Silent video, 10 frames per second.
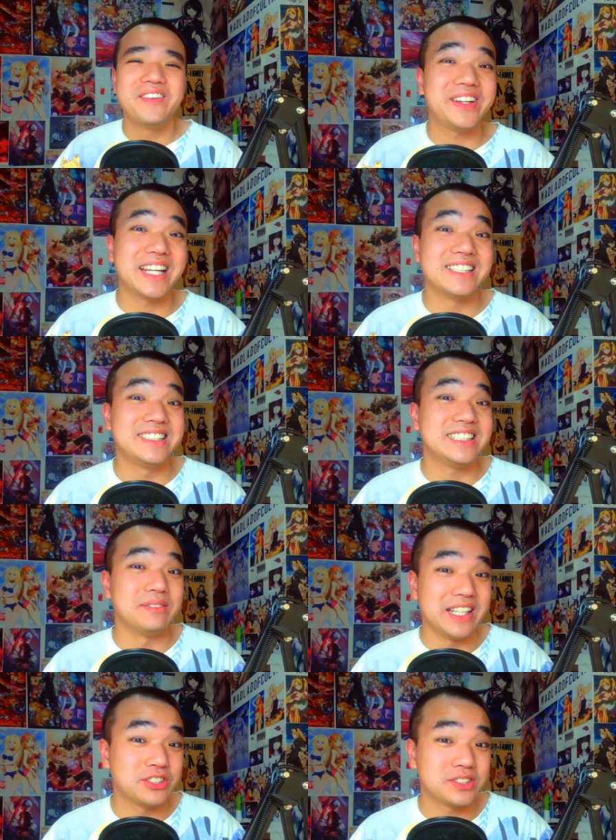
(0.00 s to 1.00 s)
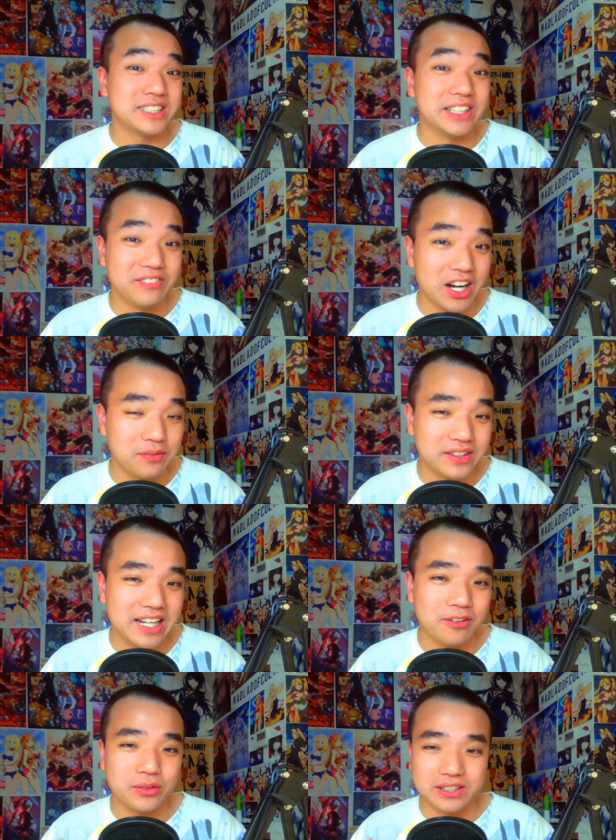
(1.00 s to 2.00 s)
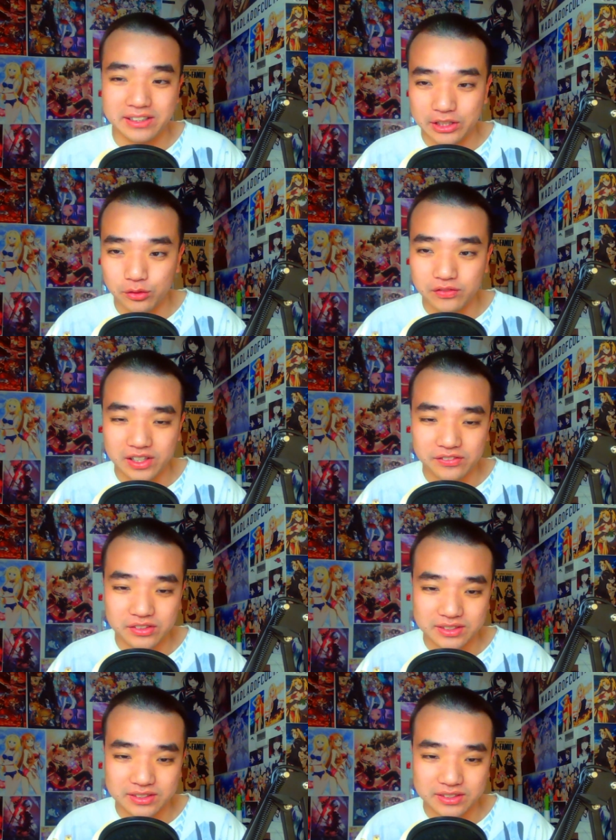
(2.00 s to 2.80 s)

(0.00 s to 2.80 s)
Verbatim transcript: we get to see some interesting development now with the new villain for the